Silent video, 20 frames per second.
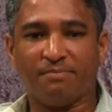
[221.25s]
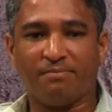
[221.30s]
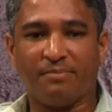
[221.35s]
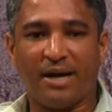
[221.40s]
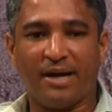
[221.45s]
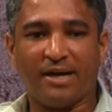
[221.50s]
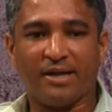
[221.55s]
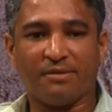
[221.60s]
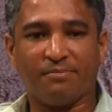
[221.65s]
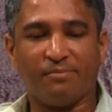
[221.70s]

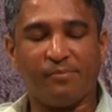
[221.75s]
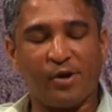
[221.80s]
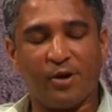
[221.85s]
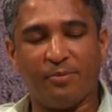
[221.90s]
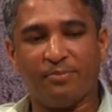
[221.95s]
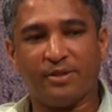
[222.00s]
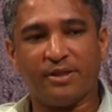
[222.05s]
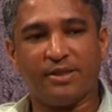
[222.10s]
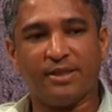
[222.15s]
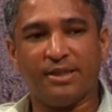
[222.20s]
buying
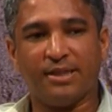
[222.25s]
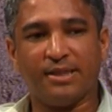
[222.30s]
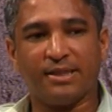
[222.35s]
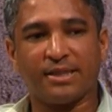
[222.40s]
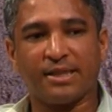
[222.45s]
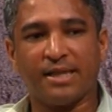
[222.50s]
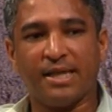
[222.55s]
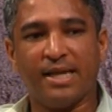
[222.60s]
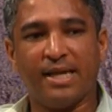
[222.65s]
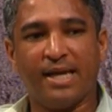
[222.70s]
properties
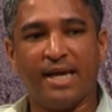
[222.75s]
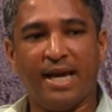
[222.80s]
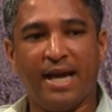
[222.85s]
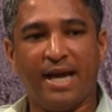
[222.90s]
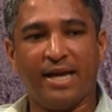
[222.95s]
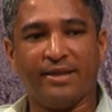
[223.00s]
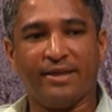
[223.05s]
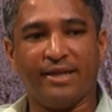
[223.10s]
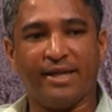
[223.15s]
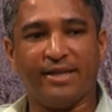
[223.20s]

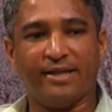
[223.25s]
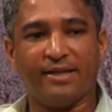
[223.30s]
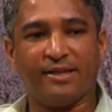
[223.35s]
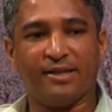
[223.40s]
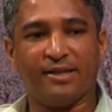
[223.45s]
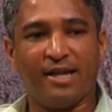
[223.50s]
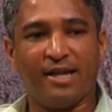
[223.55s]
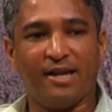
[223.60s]
and then,